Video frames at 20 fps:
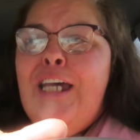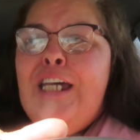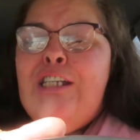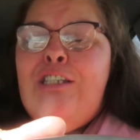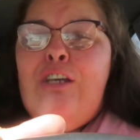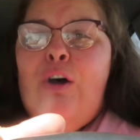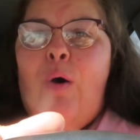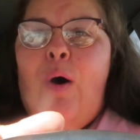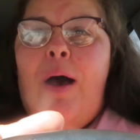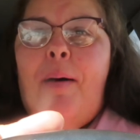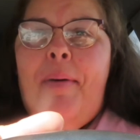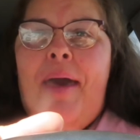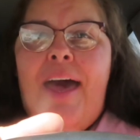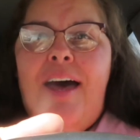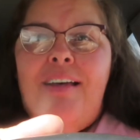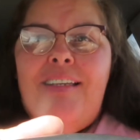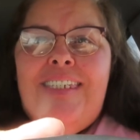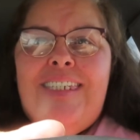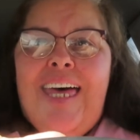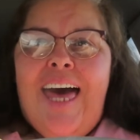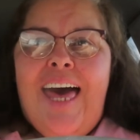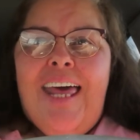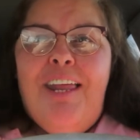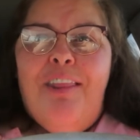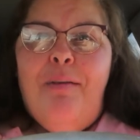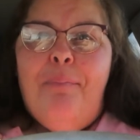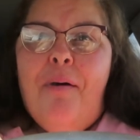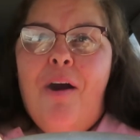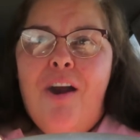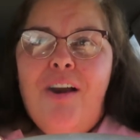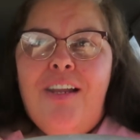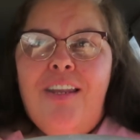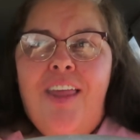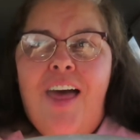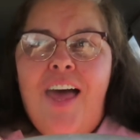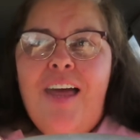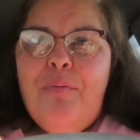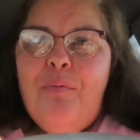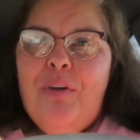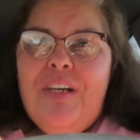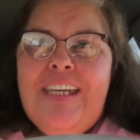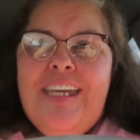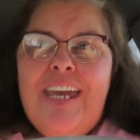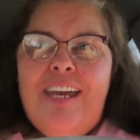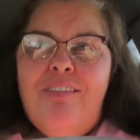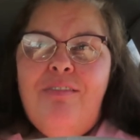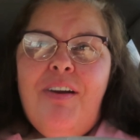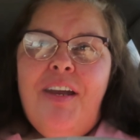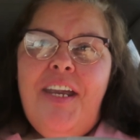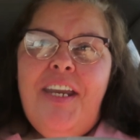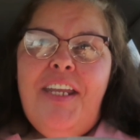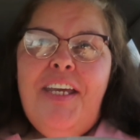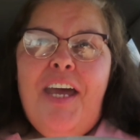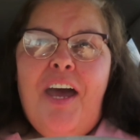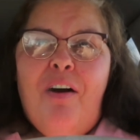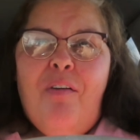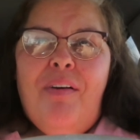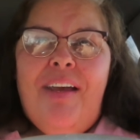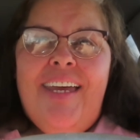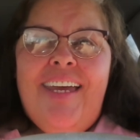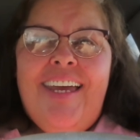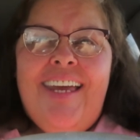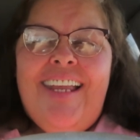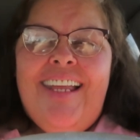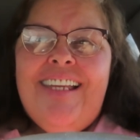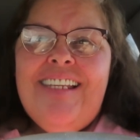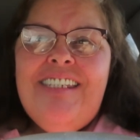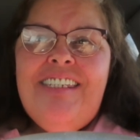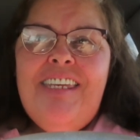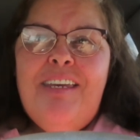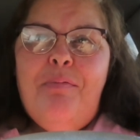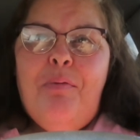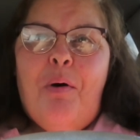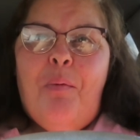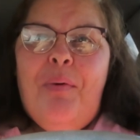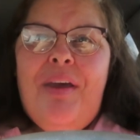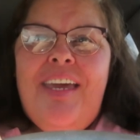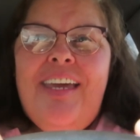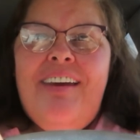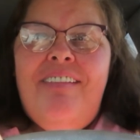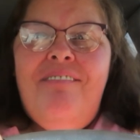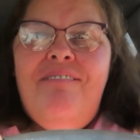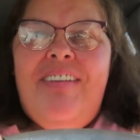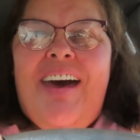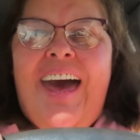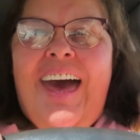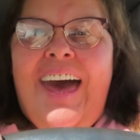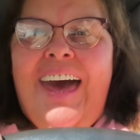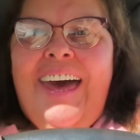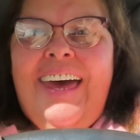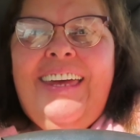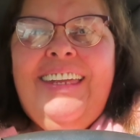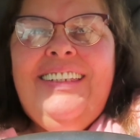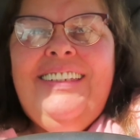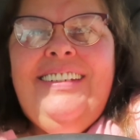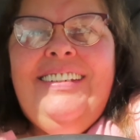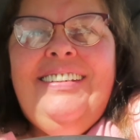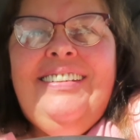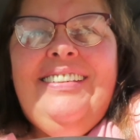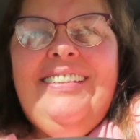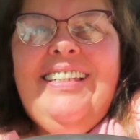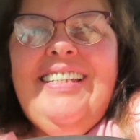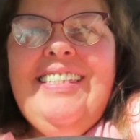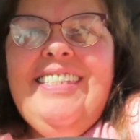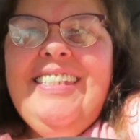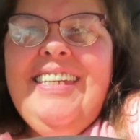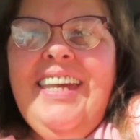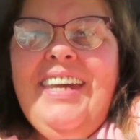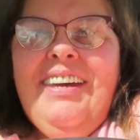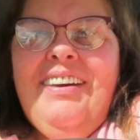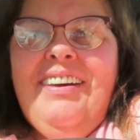So I'm outside in the parking lot and we're getting ready to go in and see what we can find. Let's go.